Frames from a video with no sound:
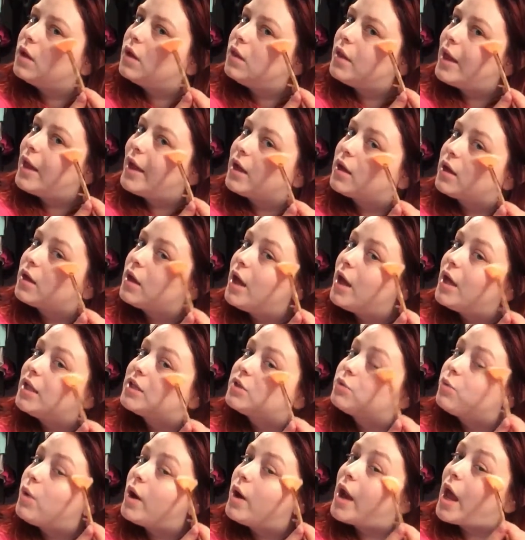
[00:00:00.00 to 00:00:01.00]
Like,
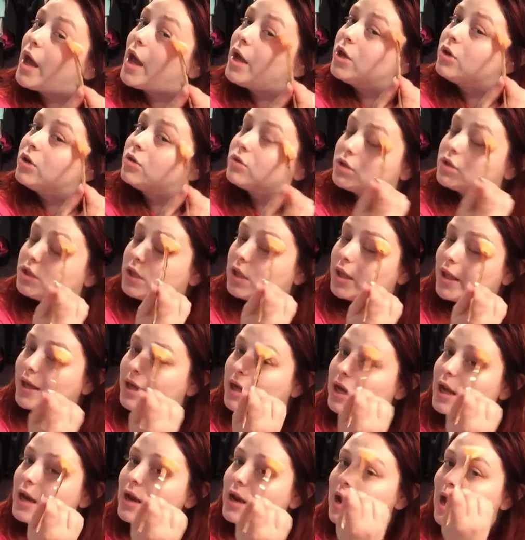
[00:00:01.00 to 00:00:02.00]
it's what I use to like
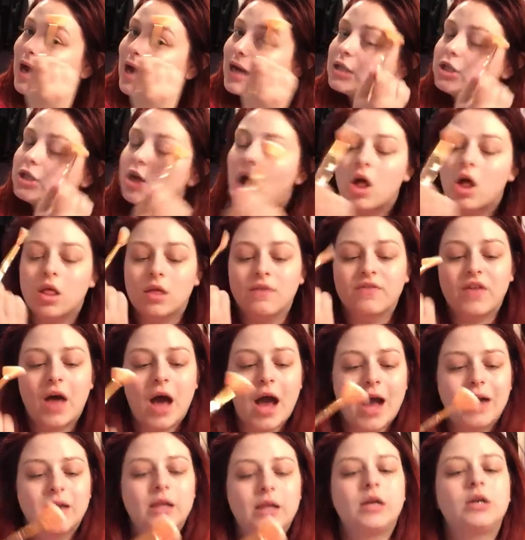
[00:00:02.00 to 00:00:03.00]
connect all of the
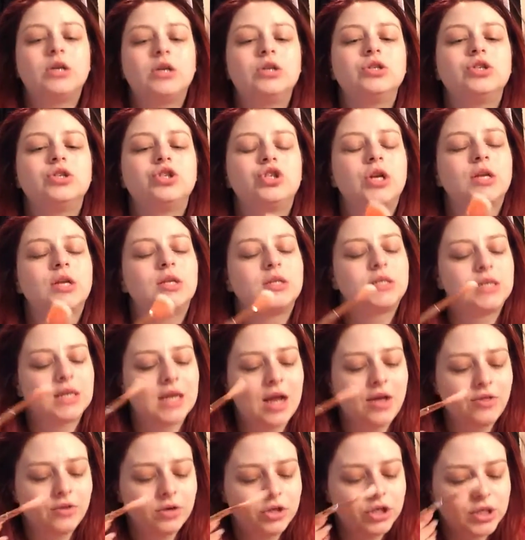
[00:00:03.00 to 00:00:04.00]
highlighters
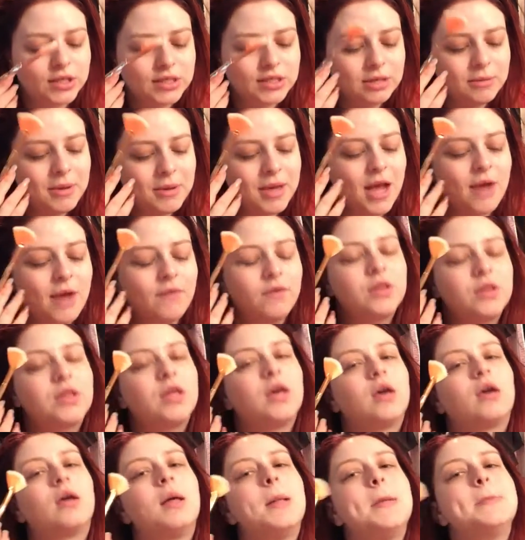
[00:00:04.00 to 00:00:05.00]
together, just to make
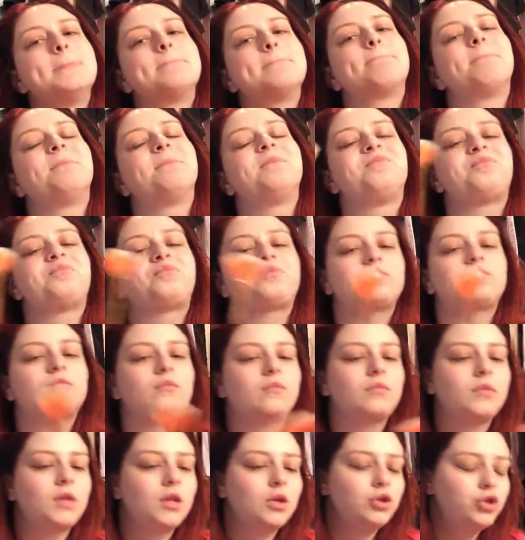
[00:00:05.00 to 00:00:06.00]
everything
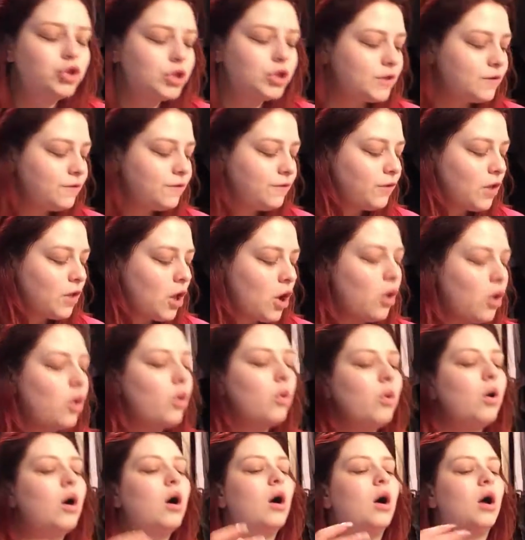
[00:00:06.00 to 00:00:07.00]
just
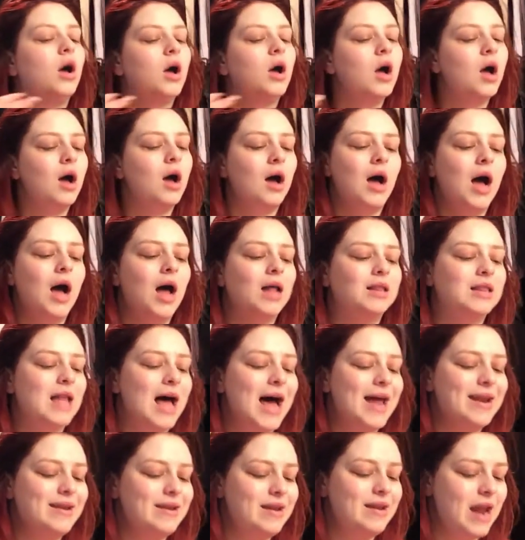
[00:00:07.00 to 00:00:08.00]
flow a
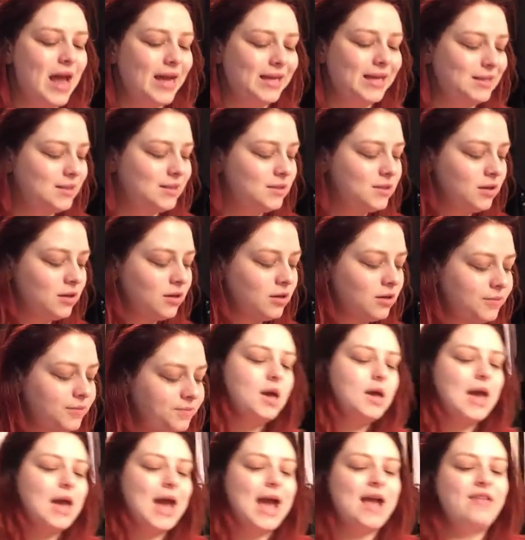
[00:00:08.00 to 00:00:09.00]
lot nicer.
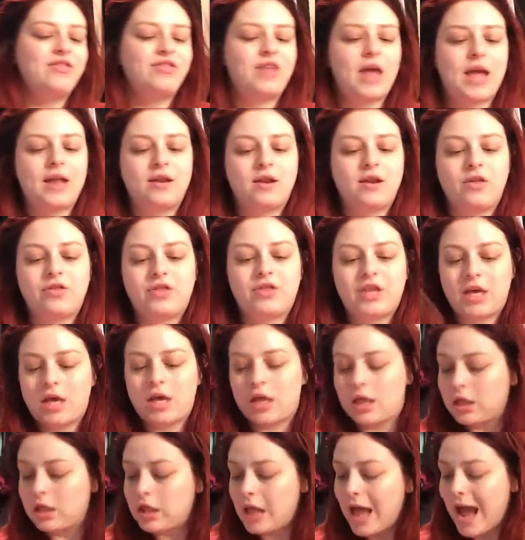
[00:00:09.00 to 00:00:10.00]
And then the
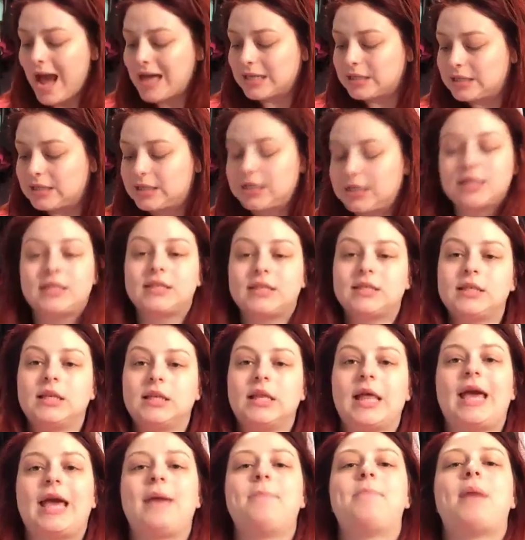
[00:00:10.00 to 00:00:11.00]
last
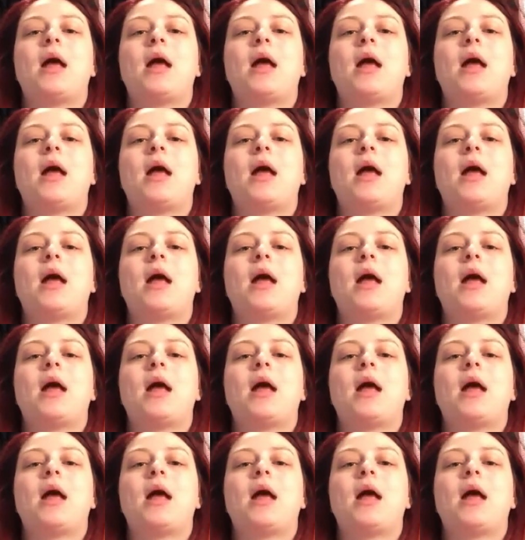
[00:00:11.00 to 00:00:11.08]
Slay